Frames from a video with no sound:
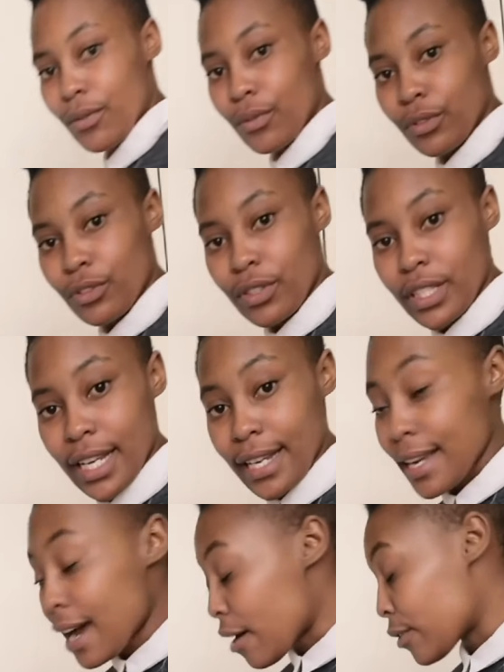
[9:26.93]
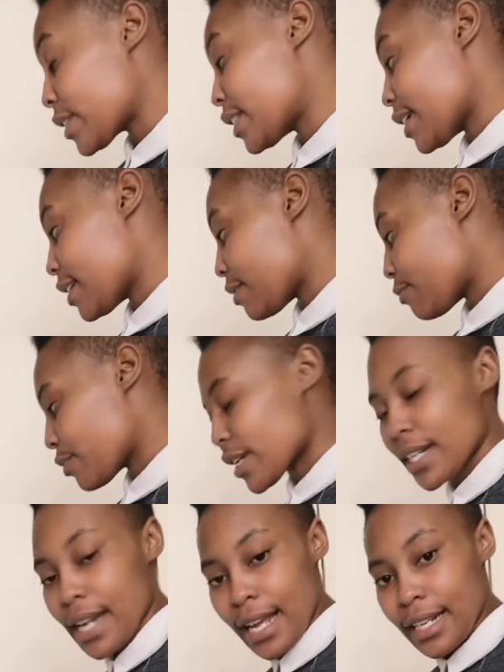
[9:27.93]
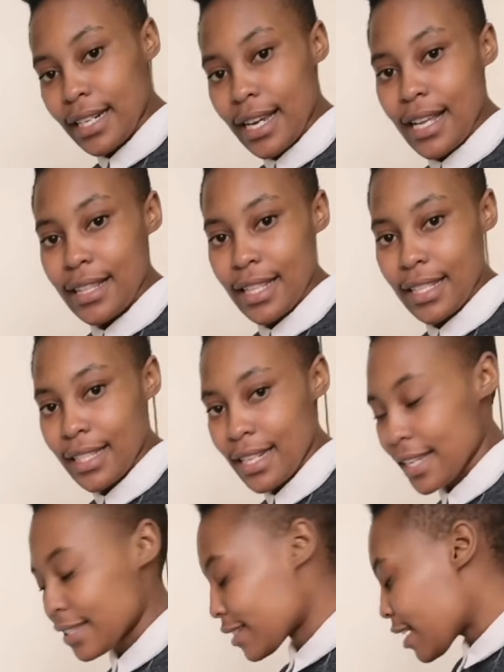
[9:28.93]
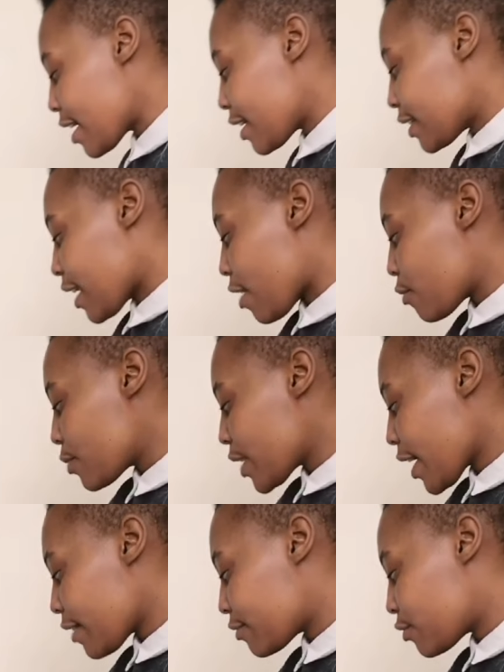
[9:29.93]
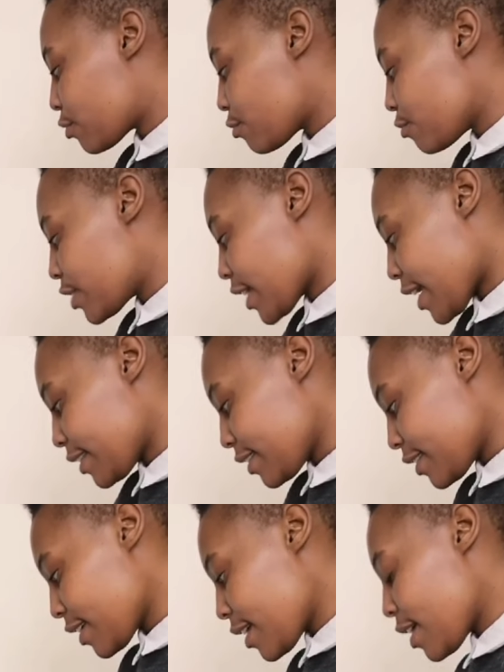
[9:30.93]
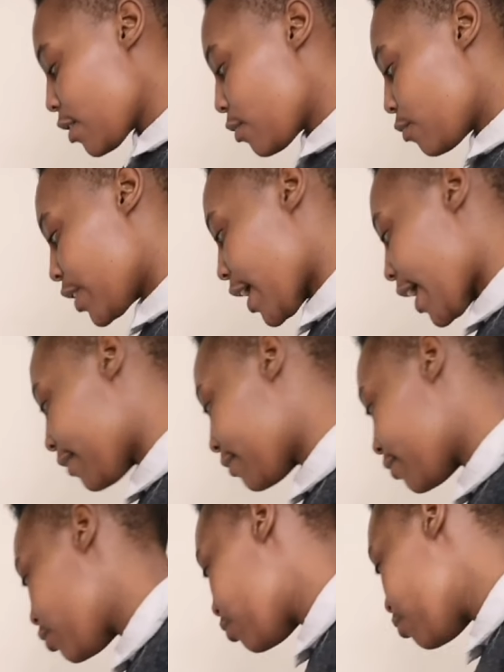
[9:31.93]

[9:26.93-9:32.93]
We are going to take our 10 and put it under the tens. Now we have 2 tens. We have